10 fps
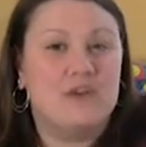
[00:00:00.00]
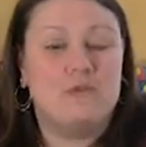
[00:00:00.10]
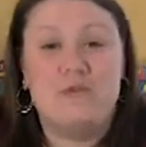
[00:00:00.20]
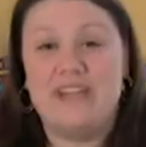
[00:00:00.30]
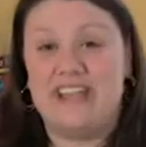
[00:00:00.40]

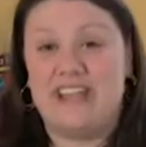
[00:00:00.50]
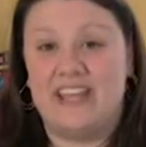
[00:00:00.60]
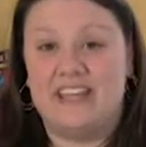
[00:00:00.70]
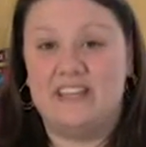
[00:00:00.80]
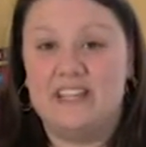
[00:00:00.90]

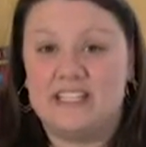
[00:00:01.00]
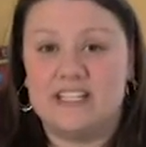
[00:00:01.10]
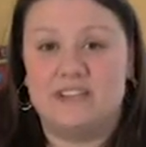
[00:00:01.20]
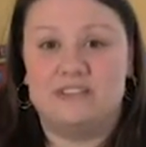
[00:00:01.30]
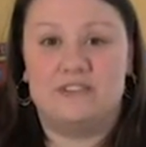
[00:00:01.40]
we need to
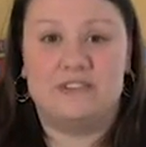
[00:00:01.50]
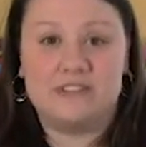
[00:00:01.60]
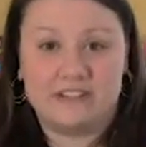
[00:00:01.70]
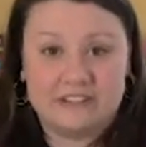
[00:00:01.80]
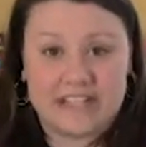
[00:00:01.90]
introduce
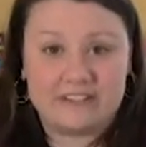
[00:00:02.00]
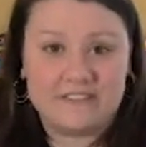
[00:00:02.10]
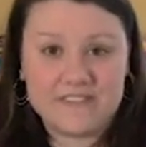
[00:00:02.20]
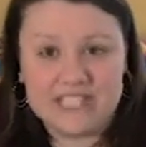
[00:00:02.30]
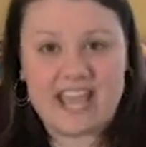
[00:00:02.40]
our letter
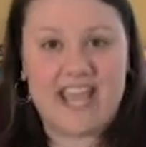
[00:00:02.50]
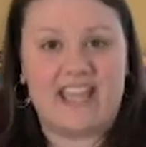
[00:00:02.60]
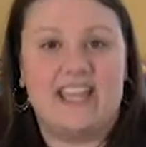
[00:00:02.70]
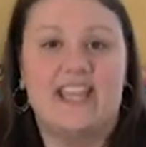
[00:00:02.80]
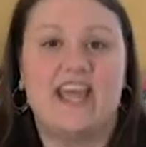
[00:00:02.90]
of the
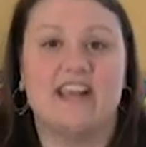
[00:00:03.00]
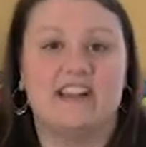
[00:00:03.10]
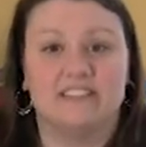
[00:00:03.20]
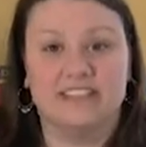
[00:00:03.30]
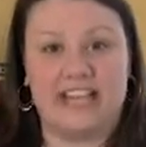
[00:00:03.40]
day, and
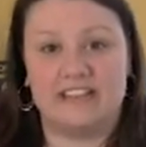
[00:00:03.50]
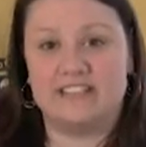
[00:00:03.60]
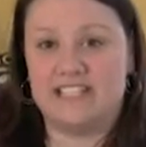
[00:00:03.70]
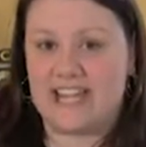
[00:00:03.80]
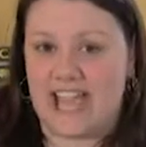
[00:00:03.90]
our letter
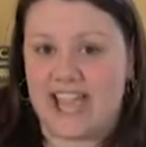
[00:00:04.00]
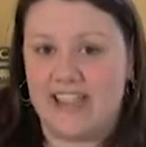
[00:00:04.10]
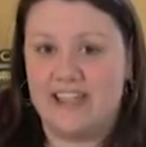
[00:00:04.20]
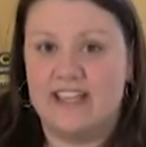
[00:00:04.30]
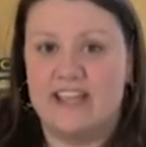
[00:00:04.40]

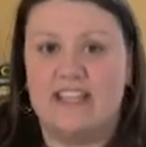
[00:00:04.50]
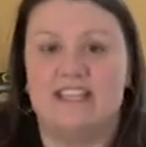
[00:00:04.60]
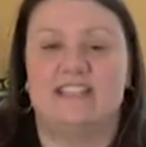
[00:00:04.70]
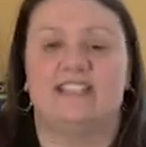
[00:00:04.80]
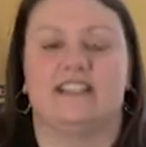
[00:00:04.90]
today
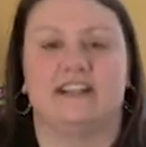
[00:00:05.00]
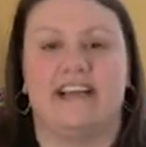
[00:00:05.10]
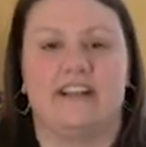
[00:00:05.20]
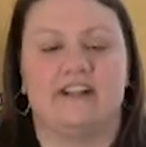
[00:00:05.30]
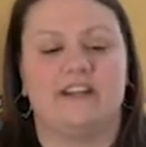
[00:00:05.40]
is the
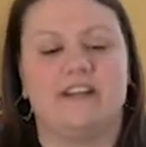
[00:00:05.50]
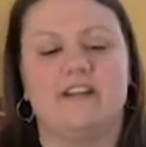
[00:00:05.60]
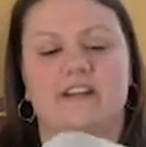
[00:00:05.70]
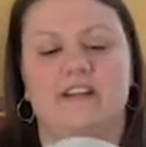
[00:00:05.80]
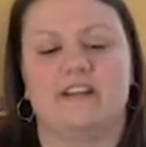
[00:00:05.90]

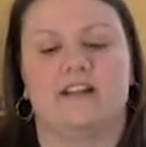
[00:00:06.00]
letter